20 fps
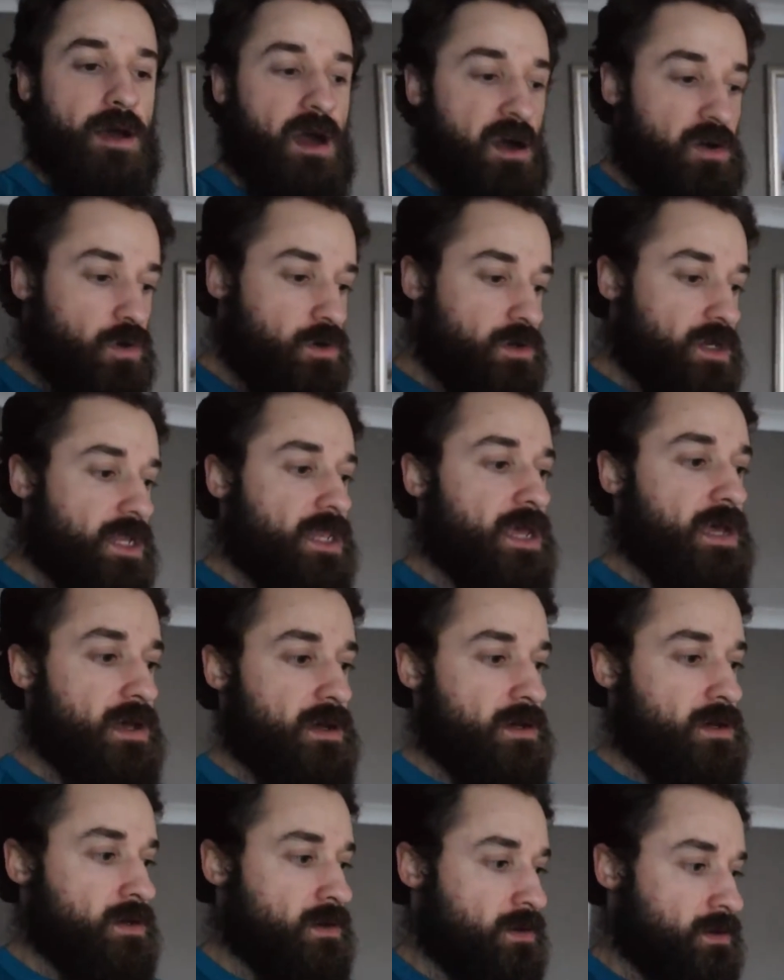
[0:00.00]
I ordered it
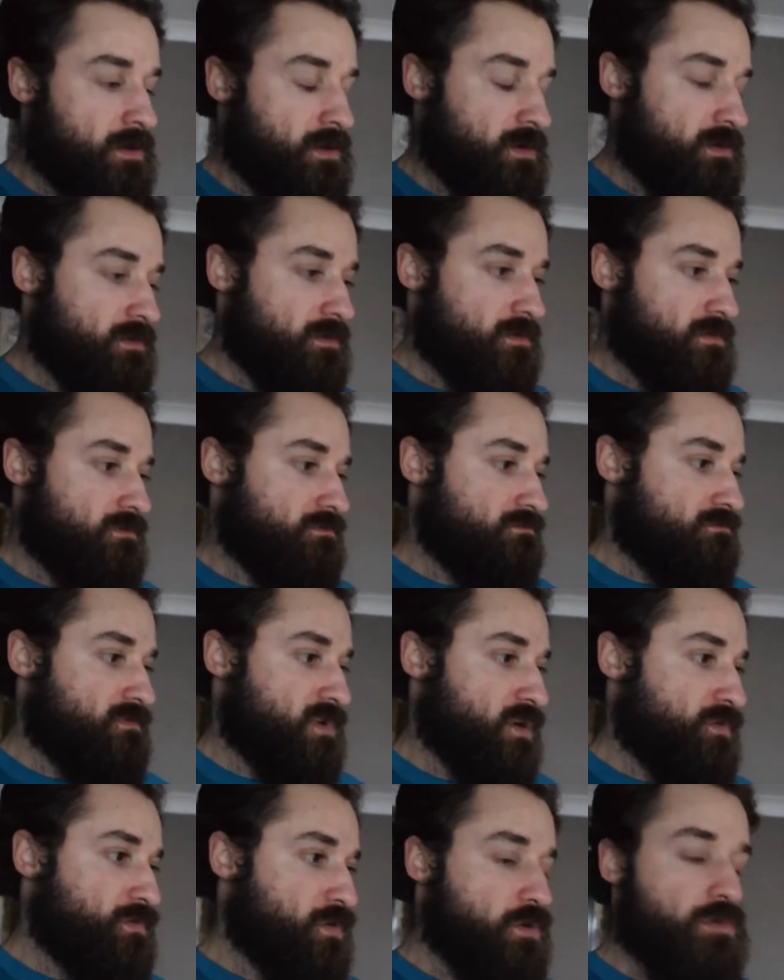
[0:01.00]

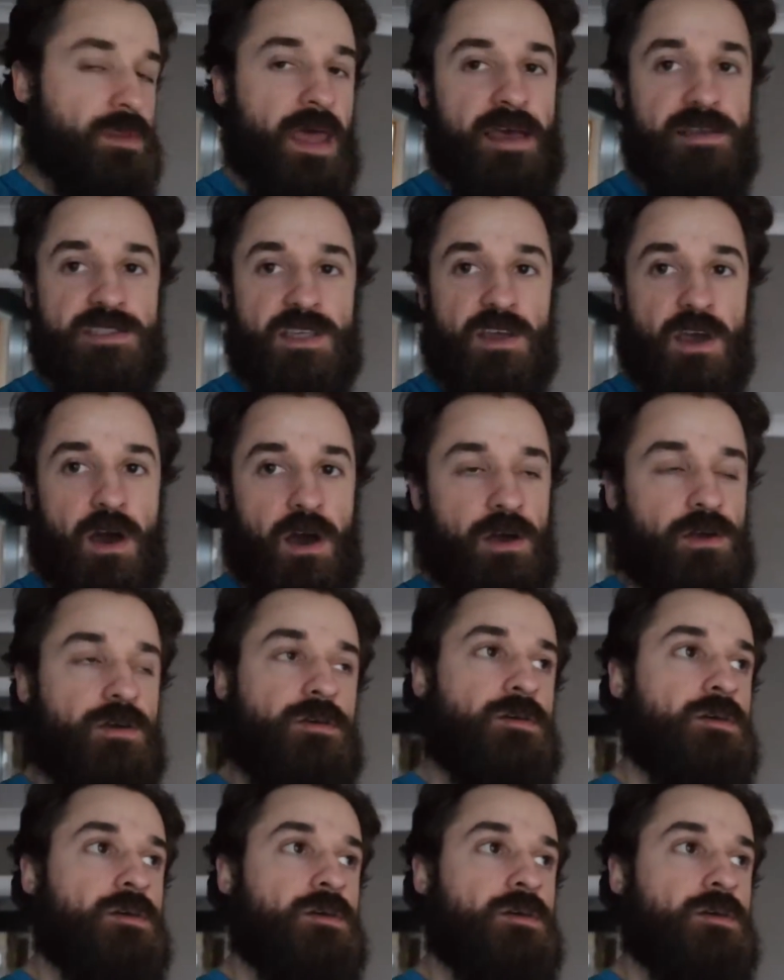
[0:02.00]
a few days ago.